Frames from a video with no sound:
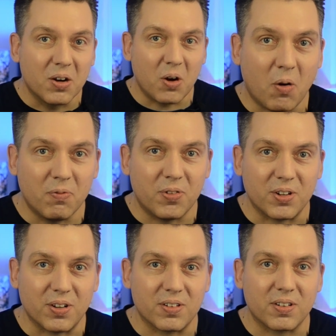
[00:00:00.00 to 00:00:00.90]

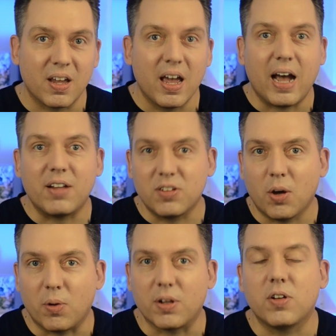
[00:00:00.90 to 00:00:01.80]
confident, and
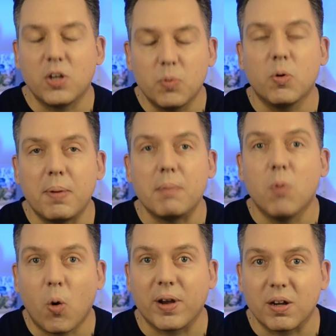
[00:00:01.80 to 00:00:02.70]
so on. And so you will be
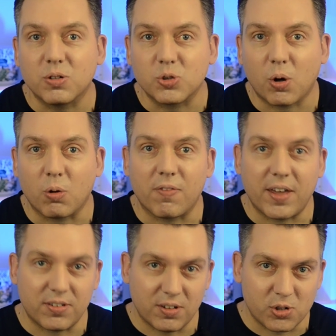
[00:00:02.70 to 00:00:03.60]
more in control of
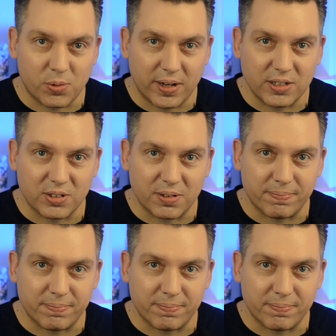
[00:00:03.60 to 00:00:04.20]
that situation.